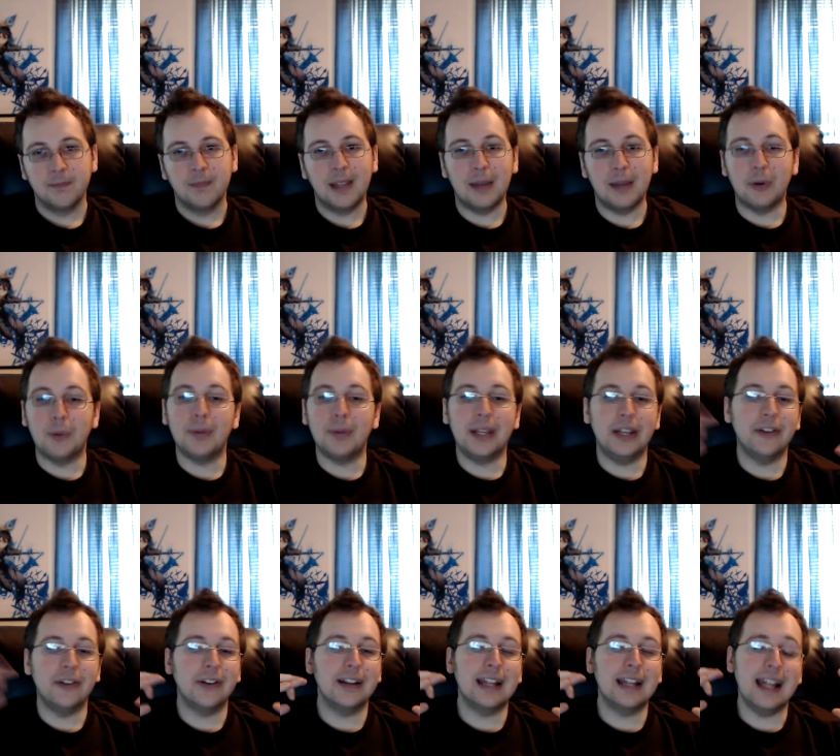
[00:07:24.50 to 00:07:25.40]
And we'll be
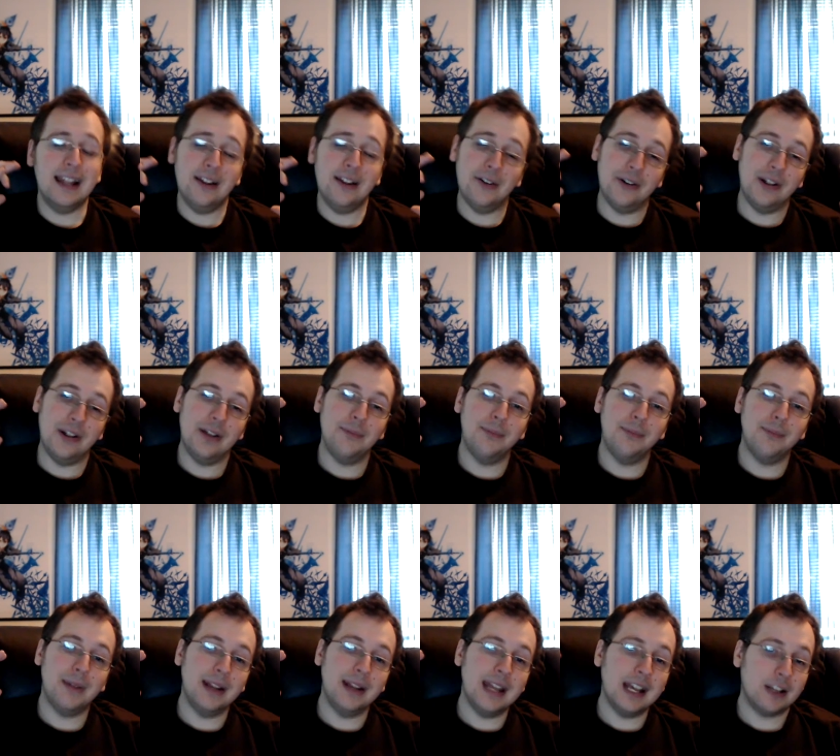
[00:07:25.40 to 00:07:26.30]
hearing that on
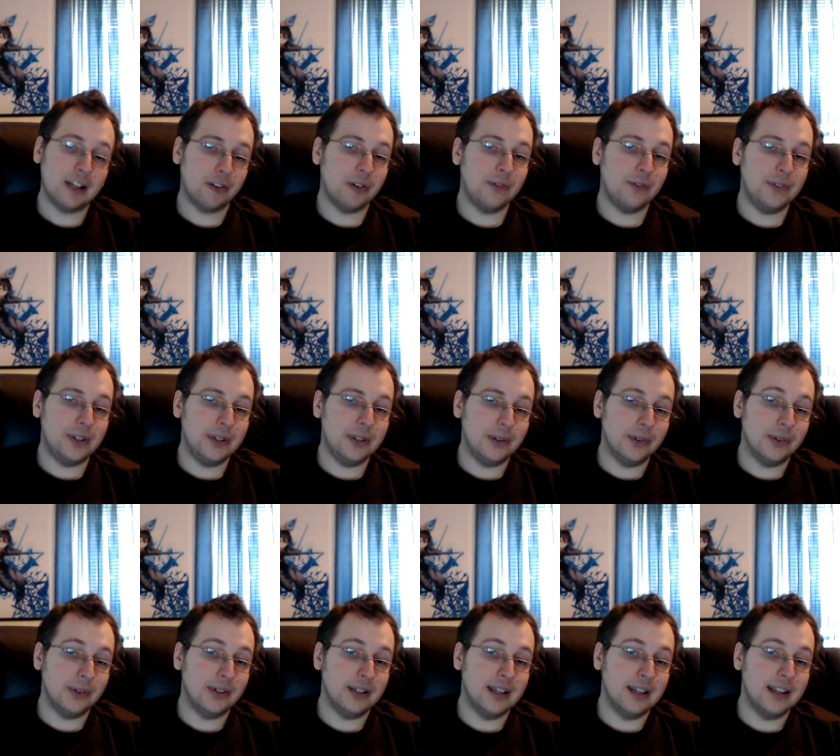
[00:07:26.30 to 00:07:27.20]
my next review.
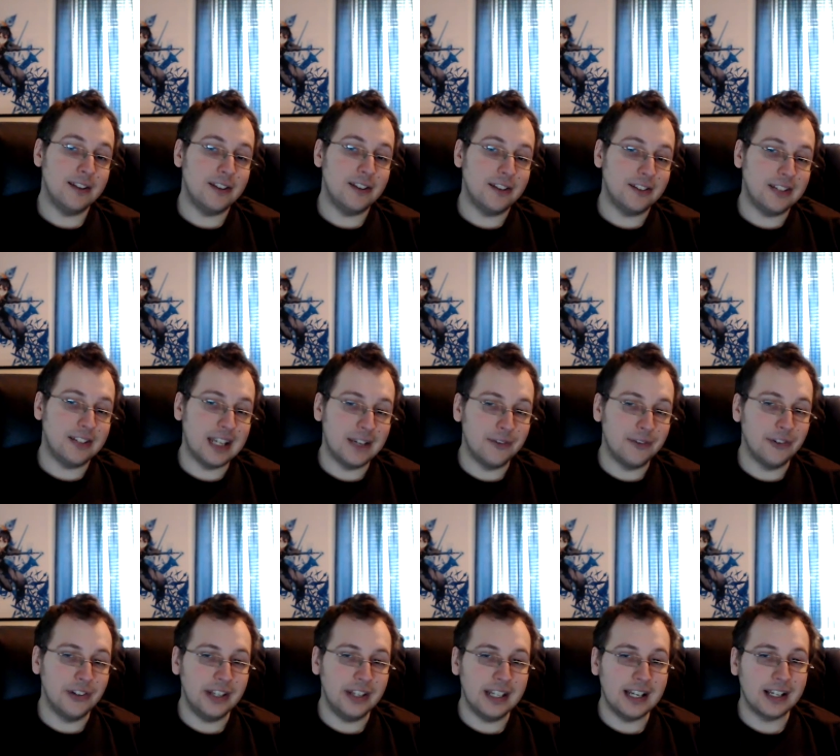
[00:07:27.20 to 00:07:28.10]
This is
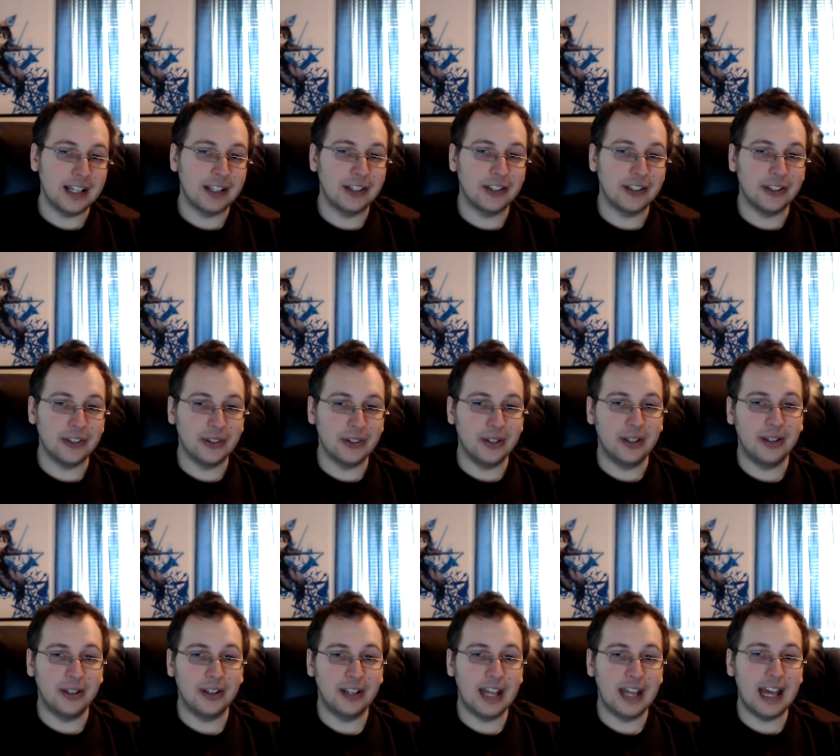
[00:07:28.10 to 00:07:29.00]
definitely a
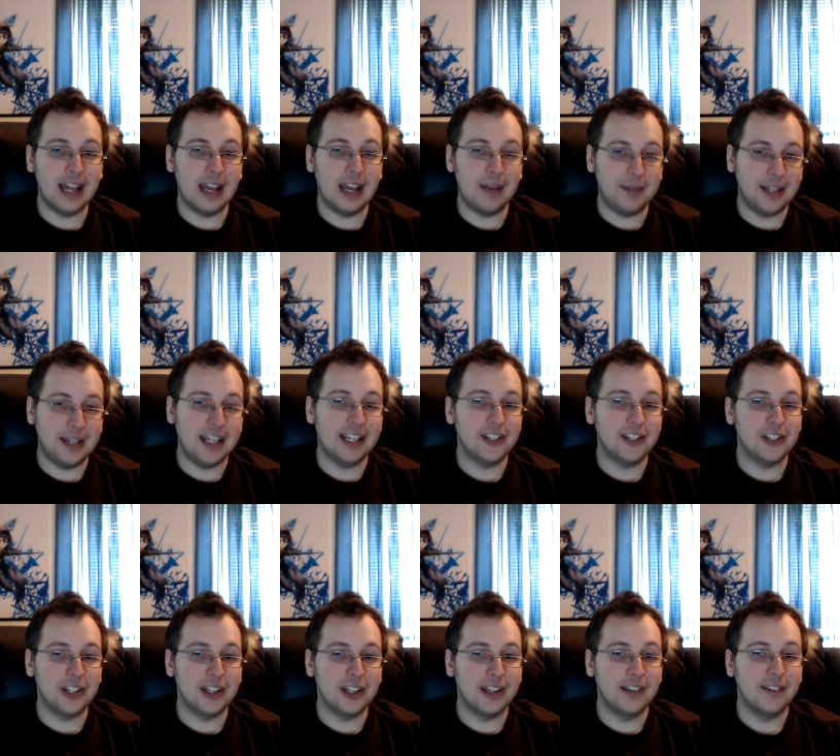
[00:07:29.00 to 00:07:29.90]
good
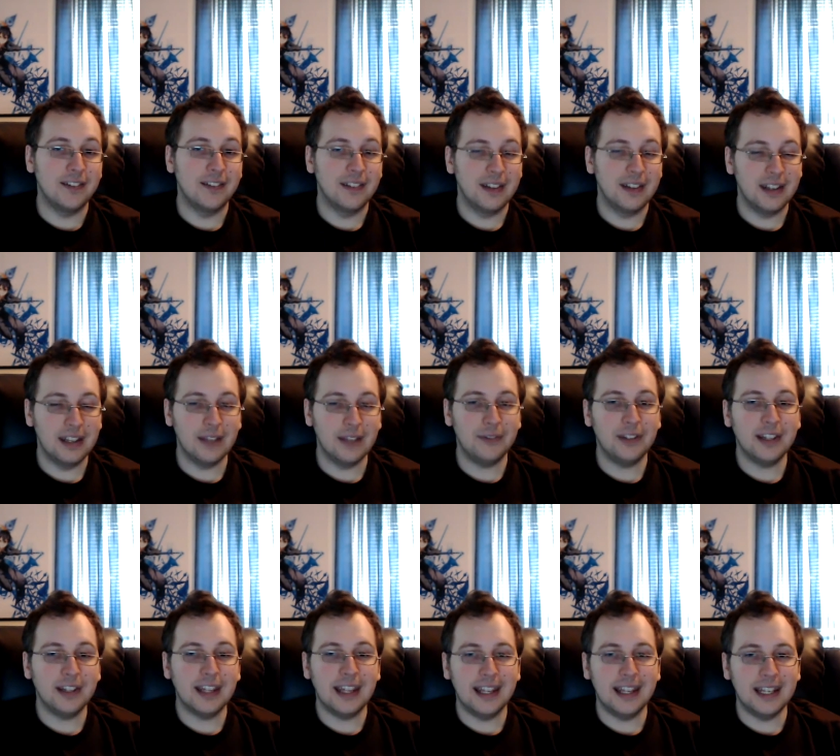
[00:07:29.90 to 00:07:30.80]
adaptation of the
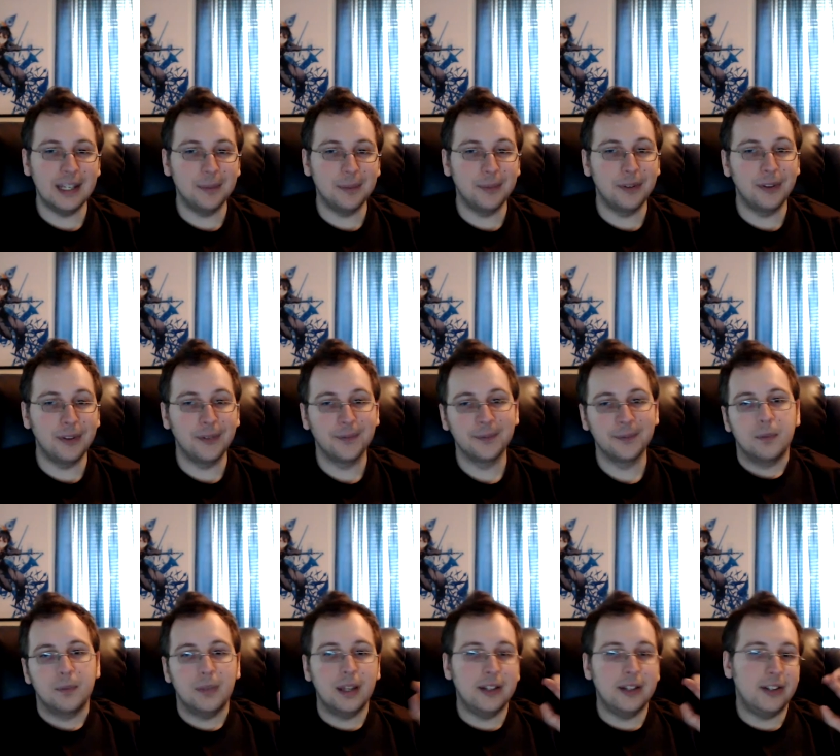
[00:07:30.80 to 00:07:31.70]
games.
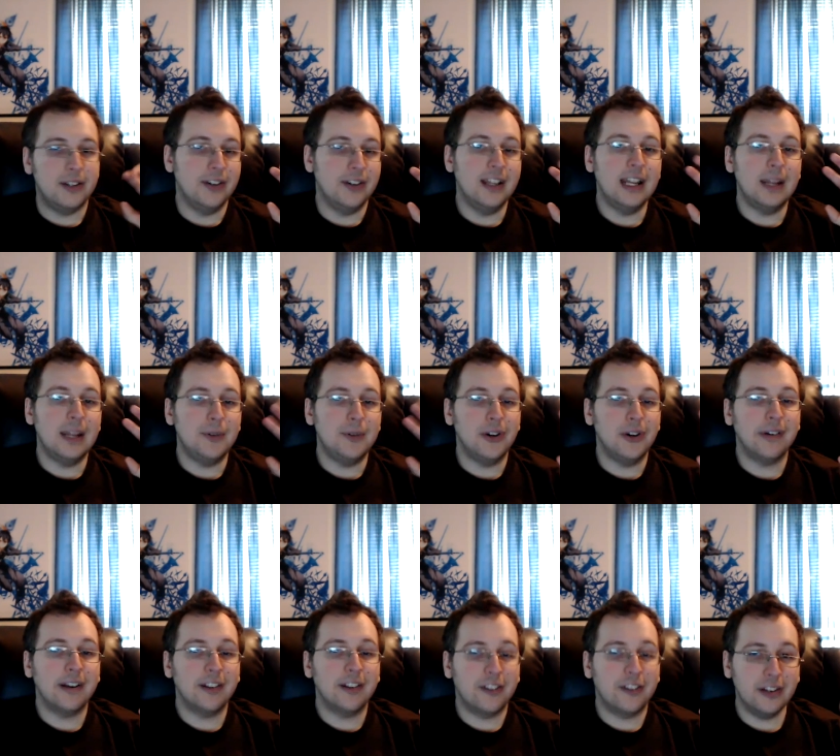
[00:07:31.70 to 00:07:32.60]
And until then, I'm
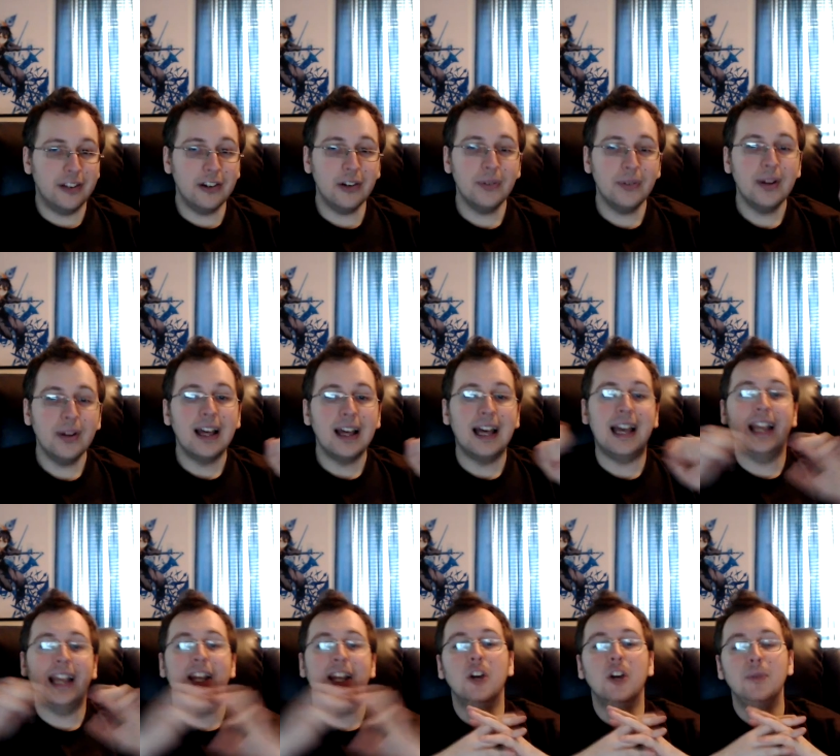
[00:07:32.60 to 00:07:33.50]
Jargus.
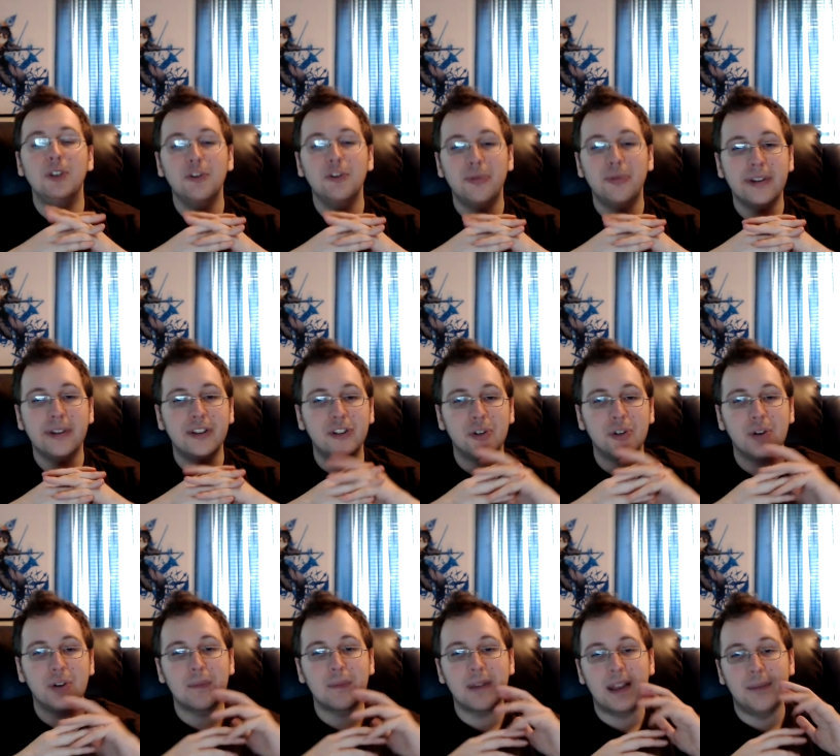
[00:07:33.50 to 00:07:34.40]
I hope you've been
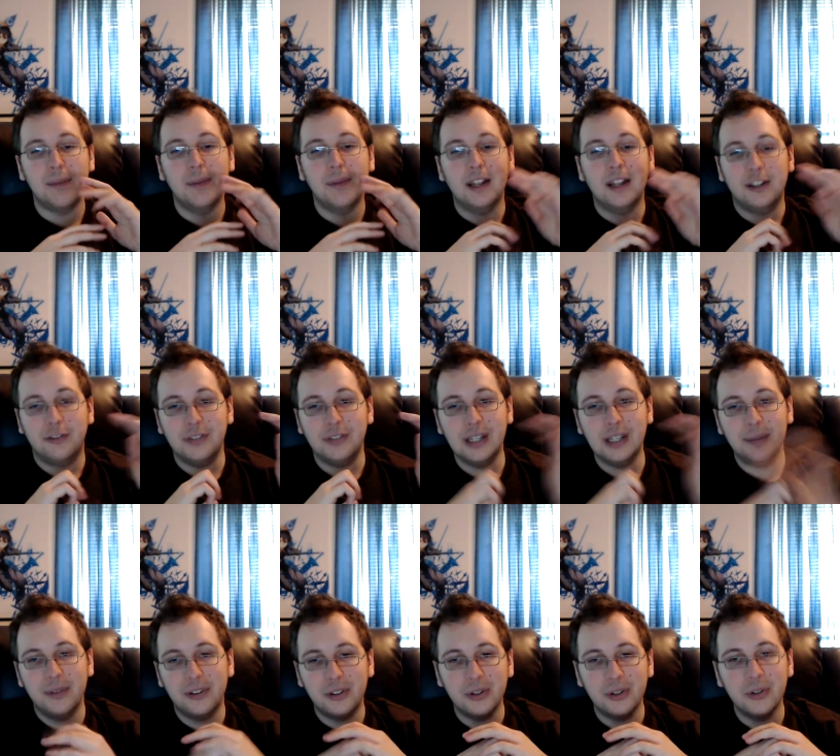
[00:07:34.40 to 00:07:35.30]
enjoying my about 3
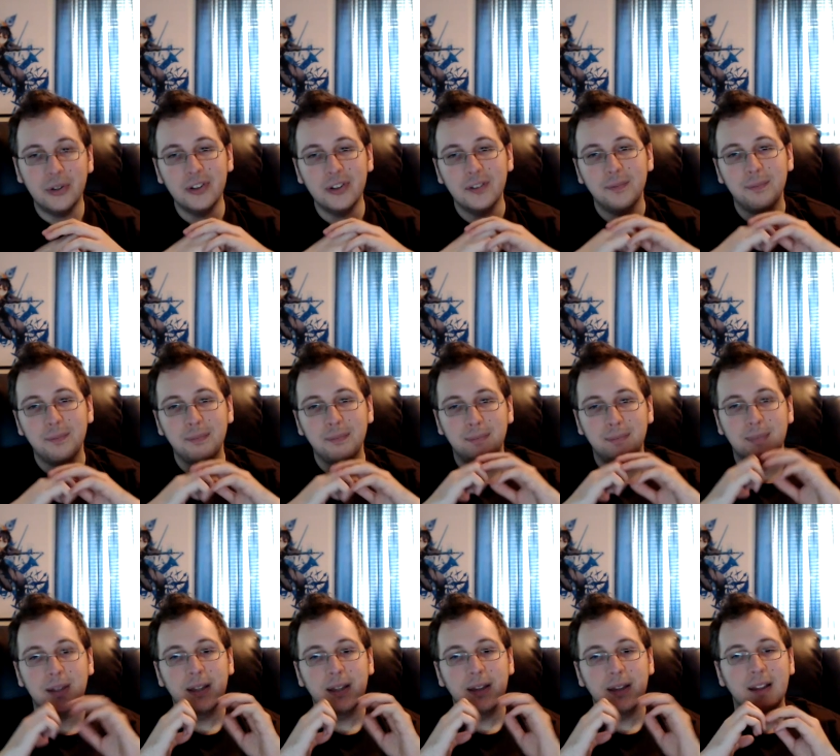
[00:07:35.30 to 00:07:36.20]
episodes,
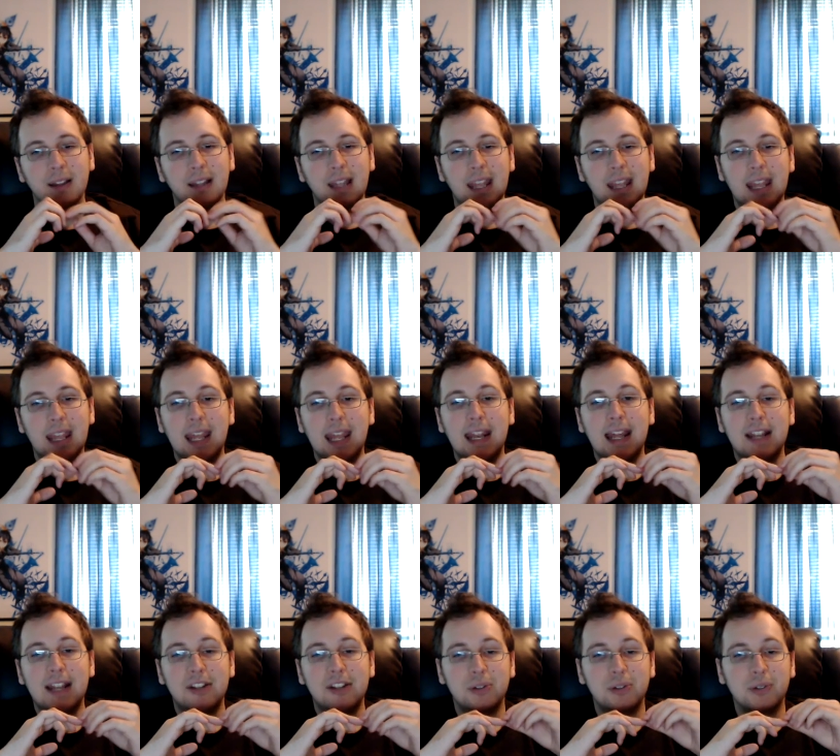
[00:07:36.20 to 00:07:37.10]
and
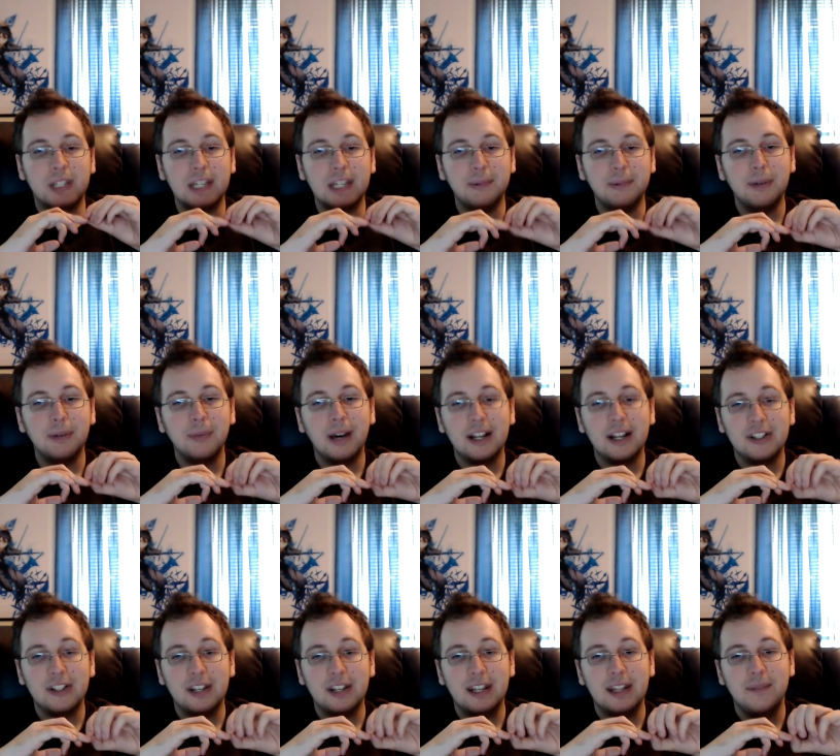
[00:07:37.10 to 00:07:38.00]
that you keep on
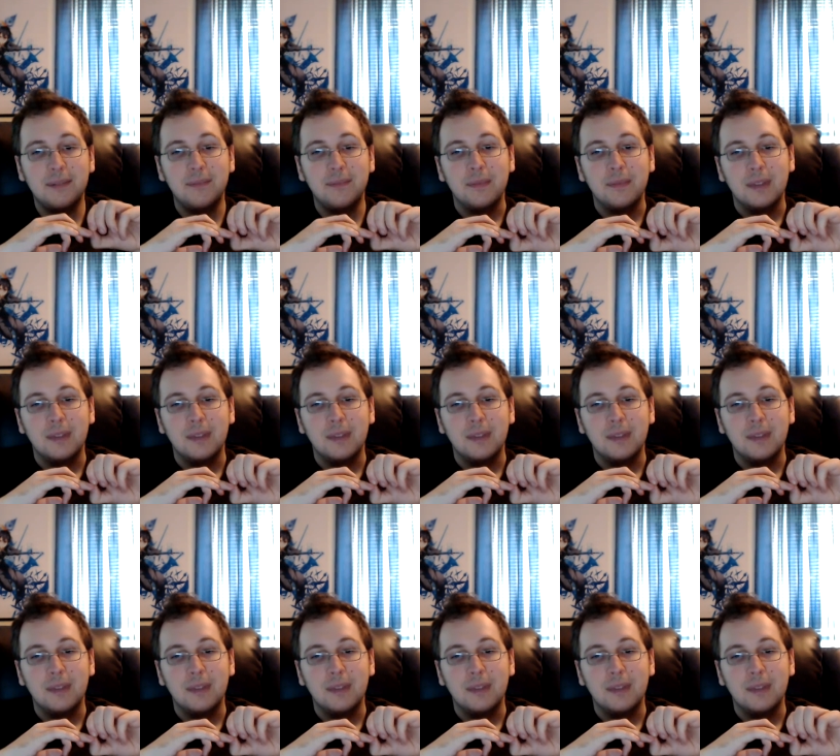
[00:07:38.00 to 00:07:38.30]
watching them.